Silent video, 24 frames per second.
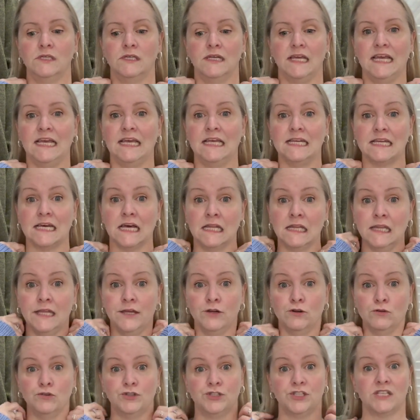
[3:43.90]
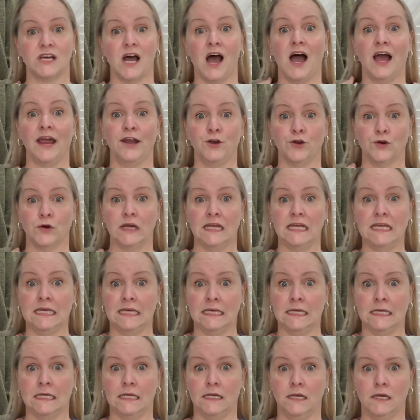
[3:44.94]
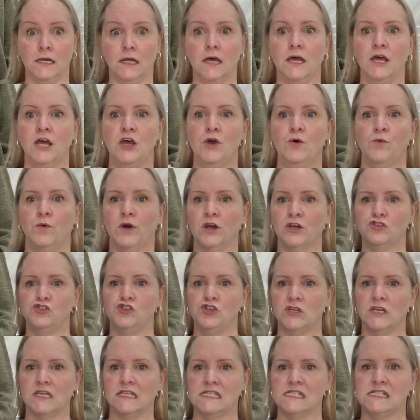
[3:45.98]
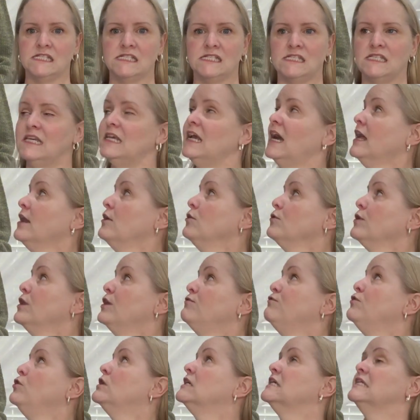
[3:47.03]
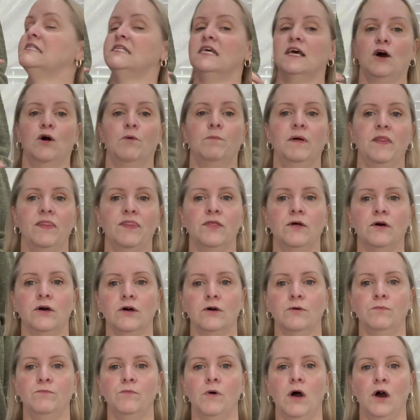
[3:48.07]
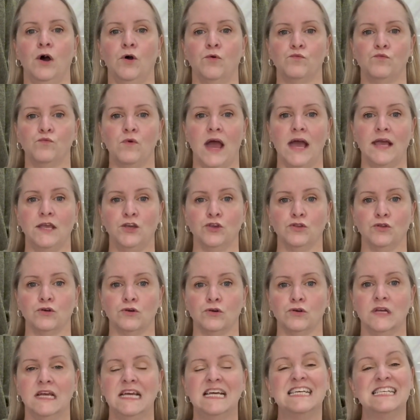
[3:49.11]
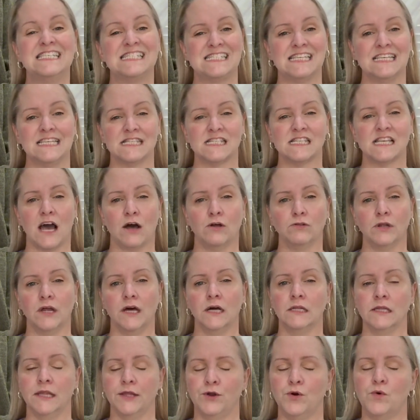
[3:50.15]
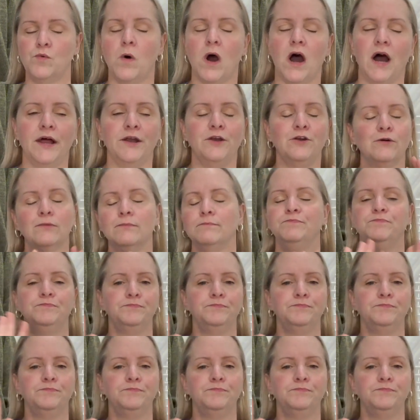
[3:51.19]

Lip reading: it a little tighter in, whereas you can see, I don't know if you can tell, but the regular sits out a little wider.